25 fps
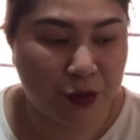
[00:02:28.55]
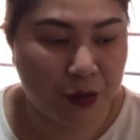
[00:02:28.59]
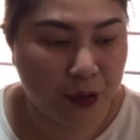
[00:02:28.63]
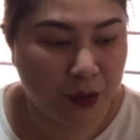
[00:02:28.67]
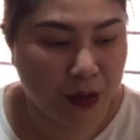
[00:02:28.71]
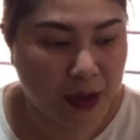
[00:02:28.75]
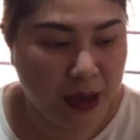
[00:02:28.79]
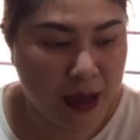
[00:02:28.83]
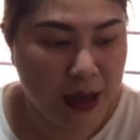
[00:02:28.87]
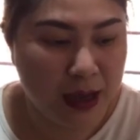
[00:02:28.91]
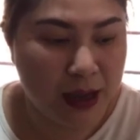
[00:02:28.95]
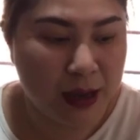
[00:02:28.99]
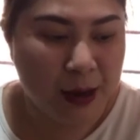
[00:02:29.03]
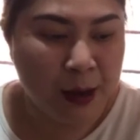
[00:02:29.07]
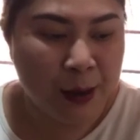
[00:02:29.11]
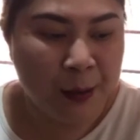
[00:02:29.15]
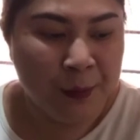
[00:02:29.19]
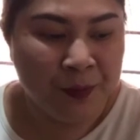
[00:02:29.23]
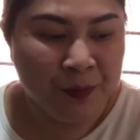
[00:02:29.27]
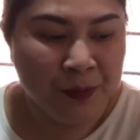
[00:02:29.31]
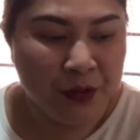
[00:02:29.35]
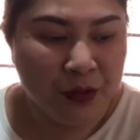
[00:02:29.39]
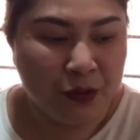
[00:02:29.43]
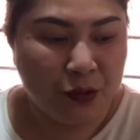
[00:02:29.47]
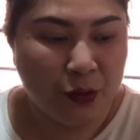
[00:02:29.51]
Okay,
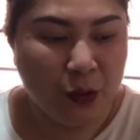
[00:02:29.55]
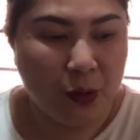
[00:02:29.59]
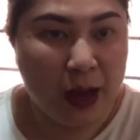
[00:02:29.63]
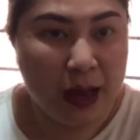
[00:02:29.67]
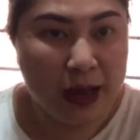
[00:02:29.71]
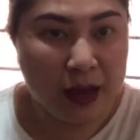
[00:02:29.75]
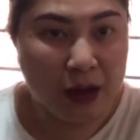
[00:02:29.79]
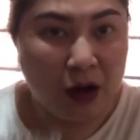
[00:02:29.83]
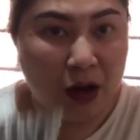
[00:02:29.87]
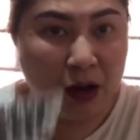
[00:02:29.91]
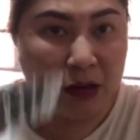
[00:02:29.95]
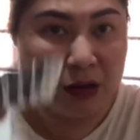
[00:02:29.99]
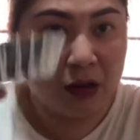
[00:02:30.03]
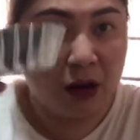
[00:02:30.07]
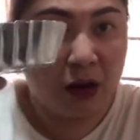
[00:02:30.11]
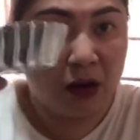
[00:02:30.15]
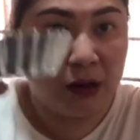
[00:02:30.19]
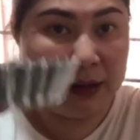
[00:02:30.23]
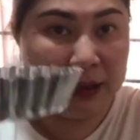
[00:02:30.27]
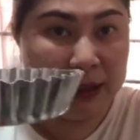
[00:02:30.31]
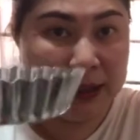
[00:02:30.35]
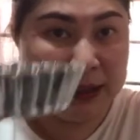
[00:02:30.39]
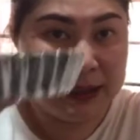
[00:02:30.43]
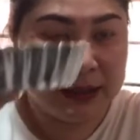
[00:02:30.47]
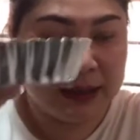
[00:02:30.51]
so I got
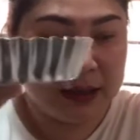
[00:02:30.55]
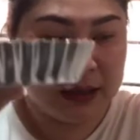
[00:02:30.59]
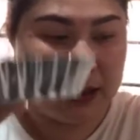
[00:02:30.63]
all these